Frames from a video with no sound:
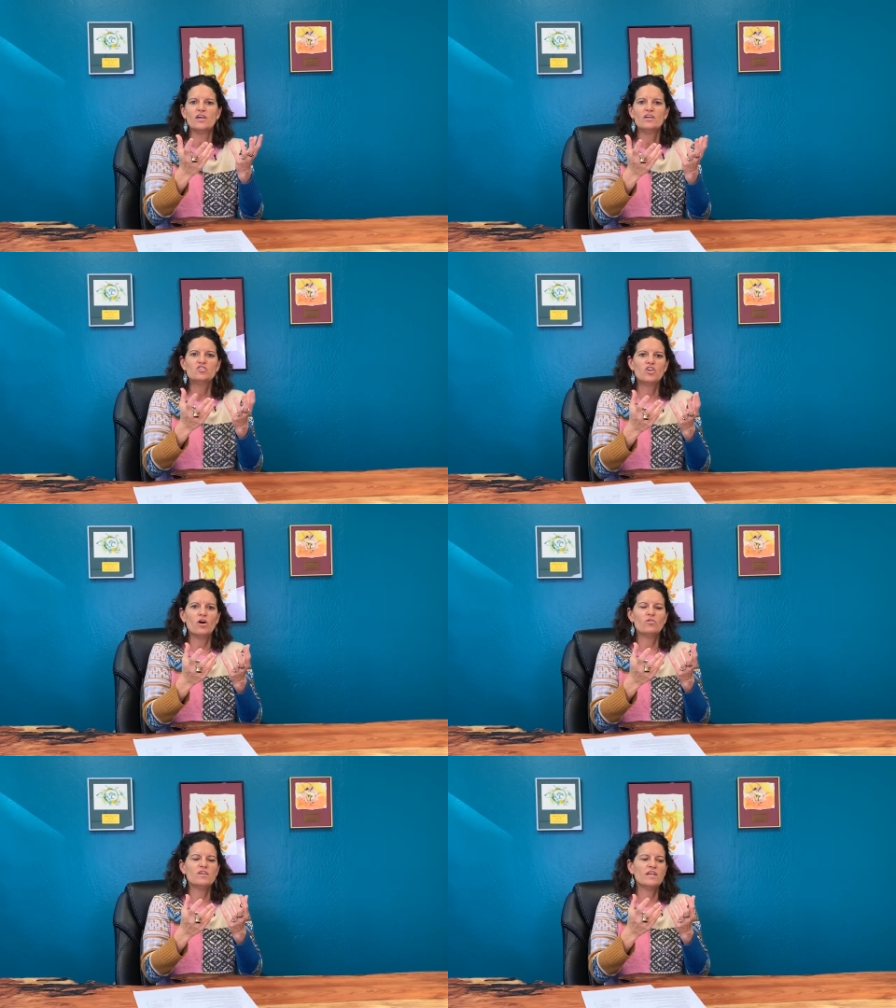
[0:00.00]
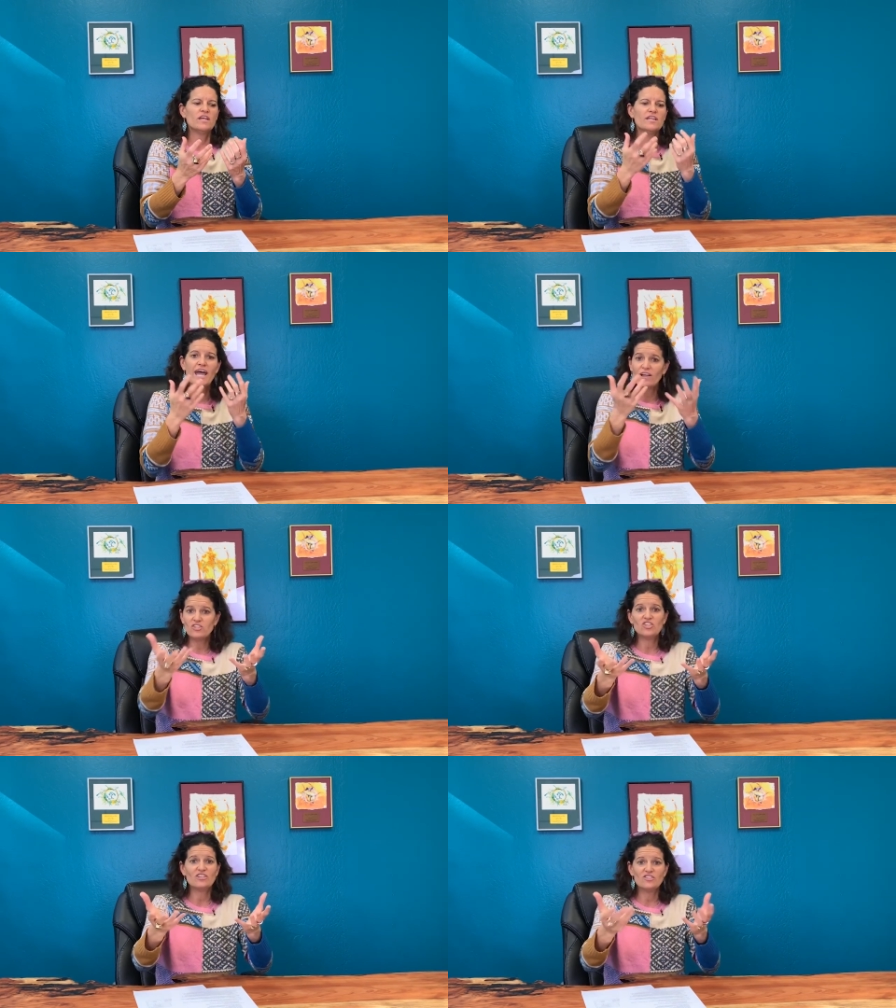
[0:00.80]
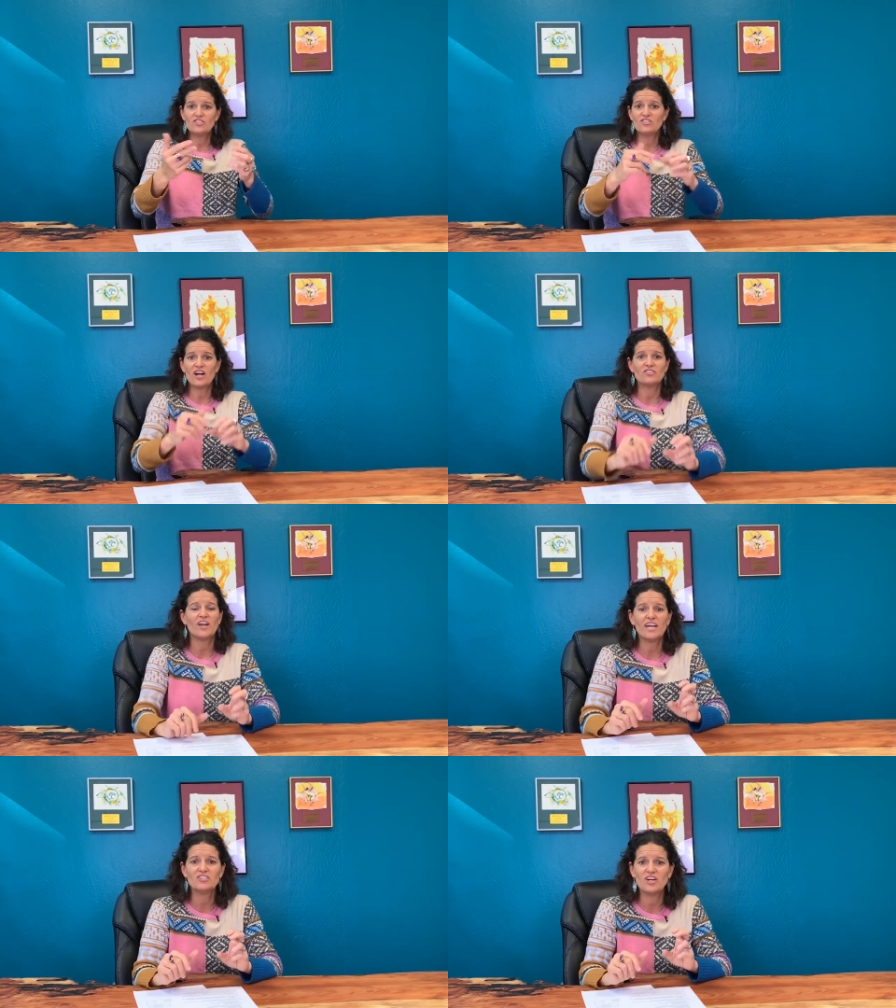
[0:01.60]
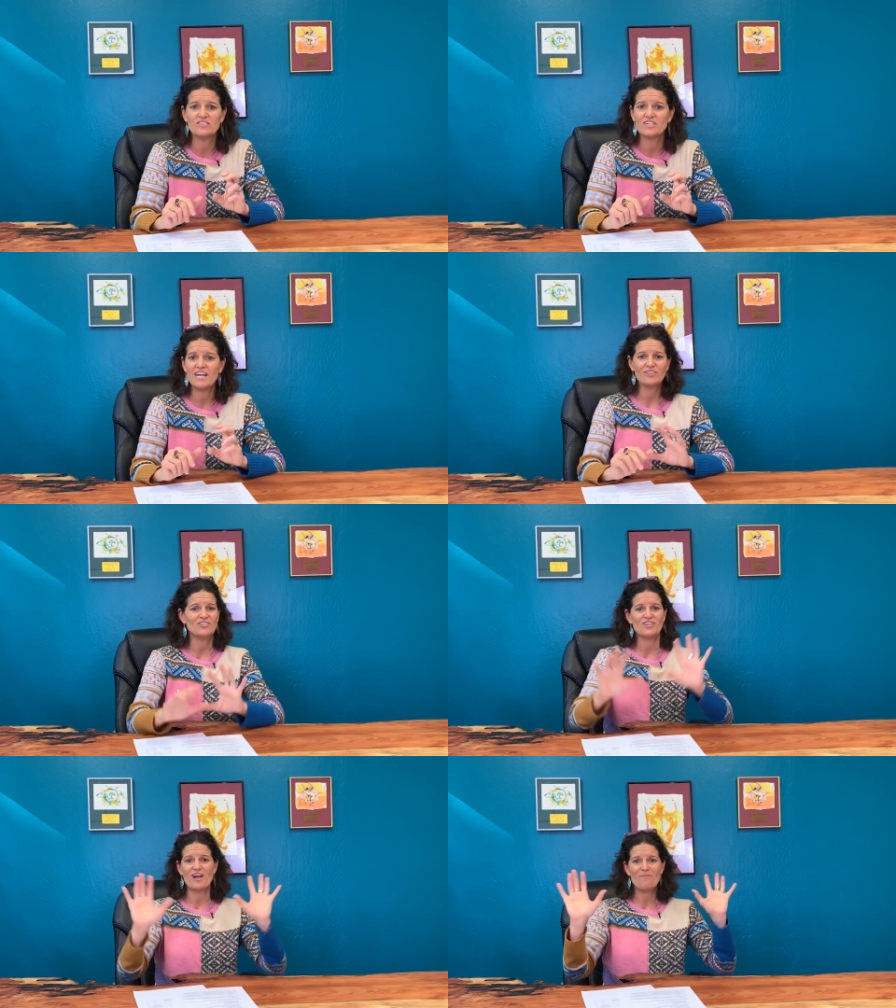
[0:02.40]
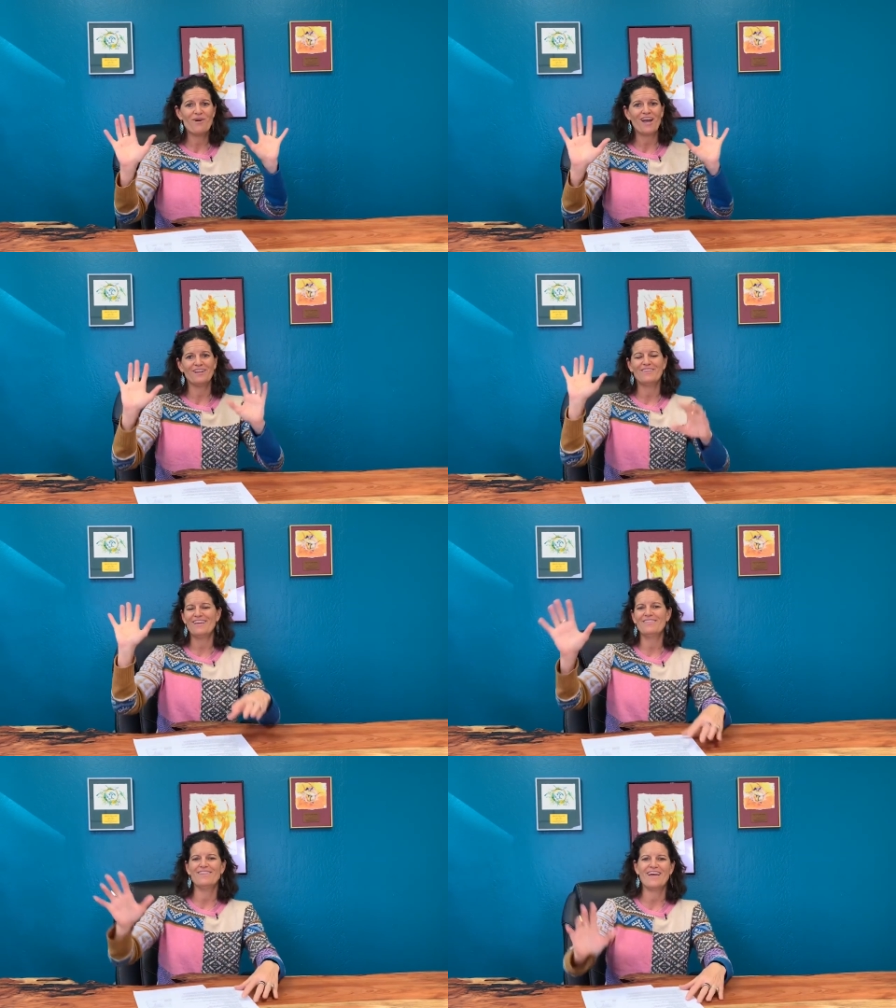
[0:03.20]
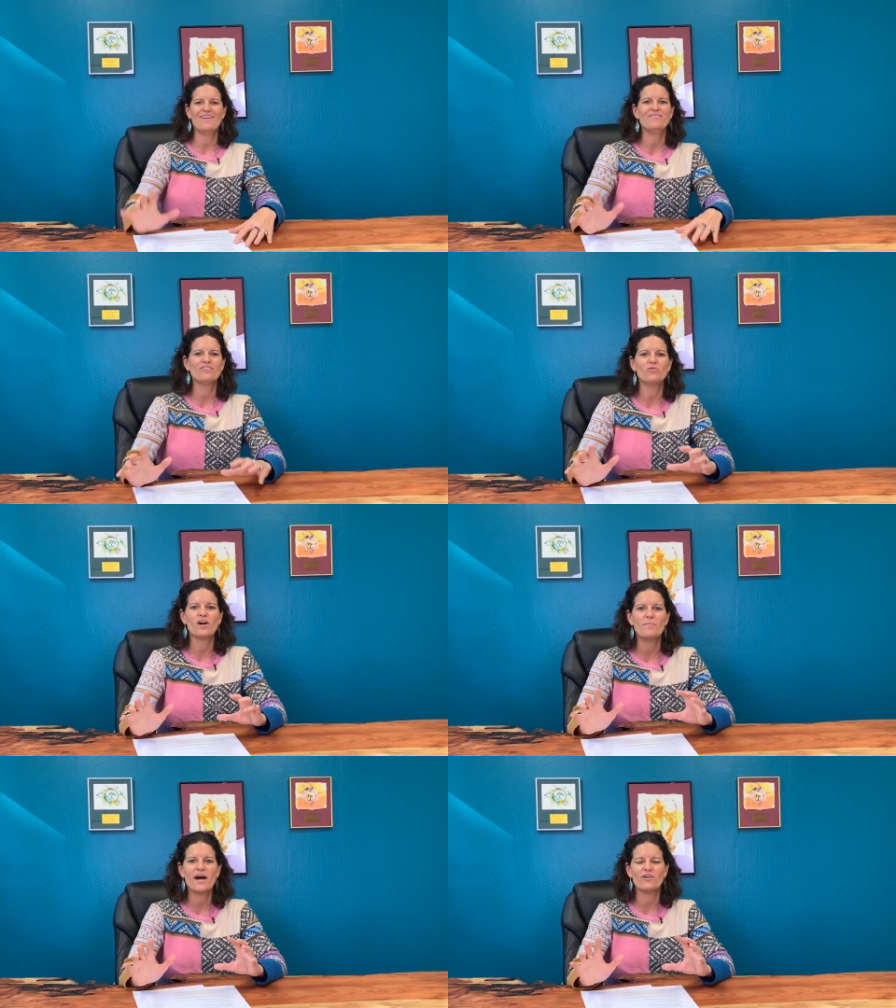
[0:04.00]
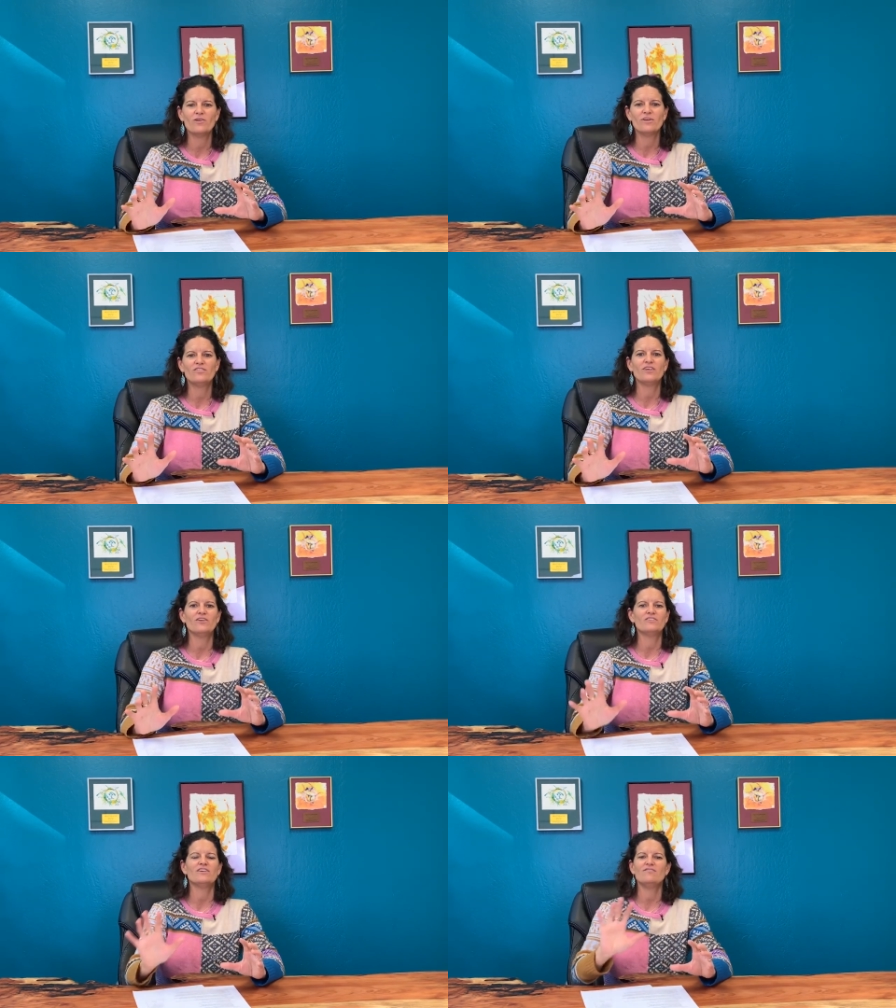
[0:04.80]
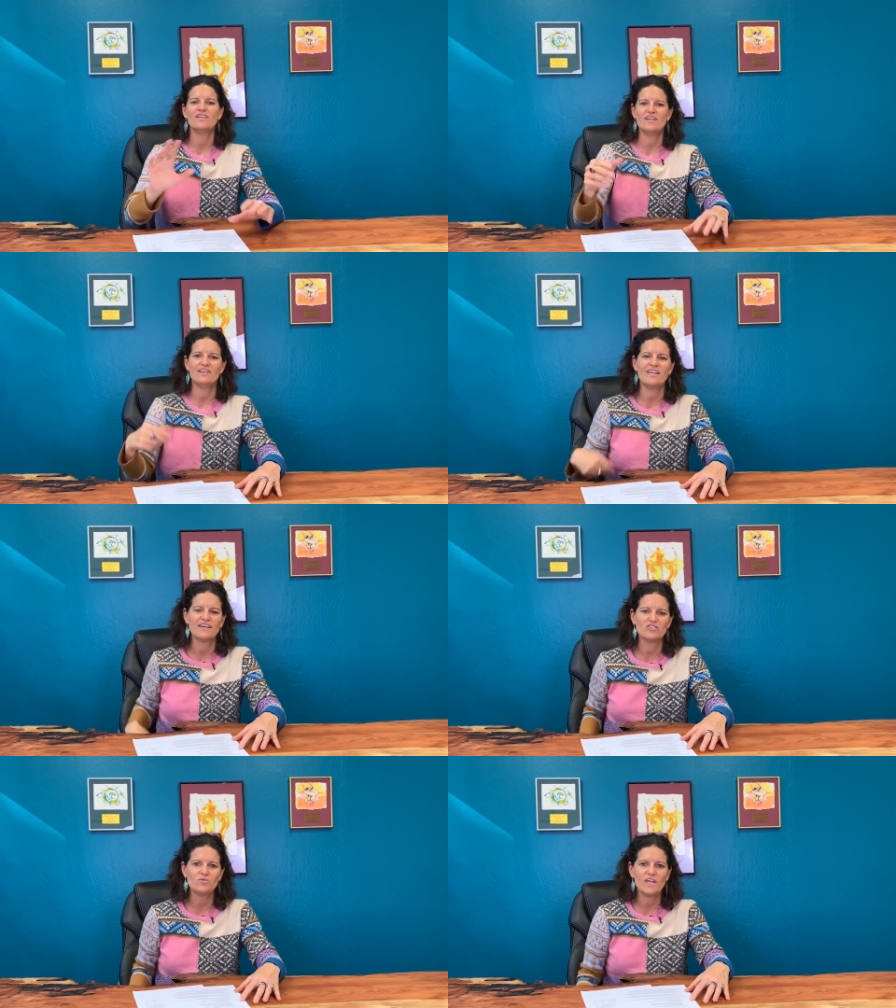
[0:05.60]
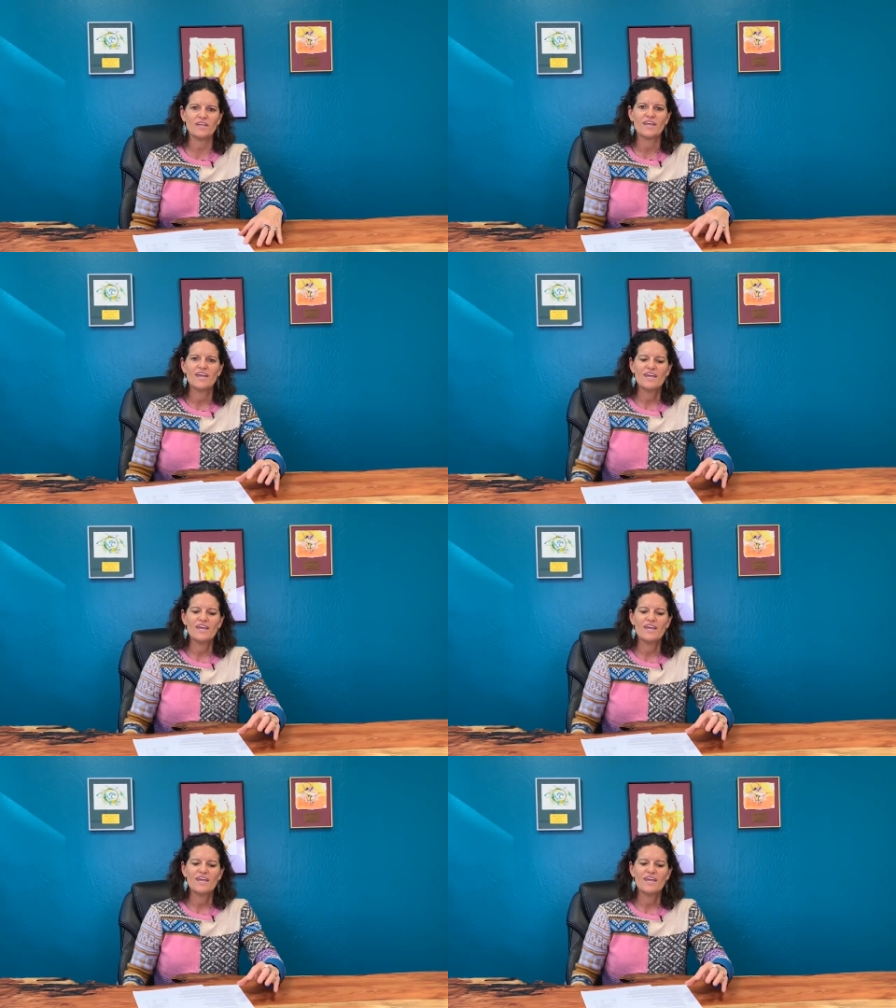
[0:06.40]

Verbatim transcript: So the analogy, this is Dr. Antoun's analogy, not mine, and, and, and this will come out on Resetter TV next week,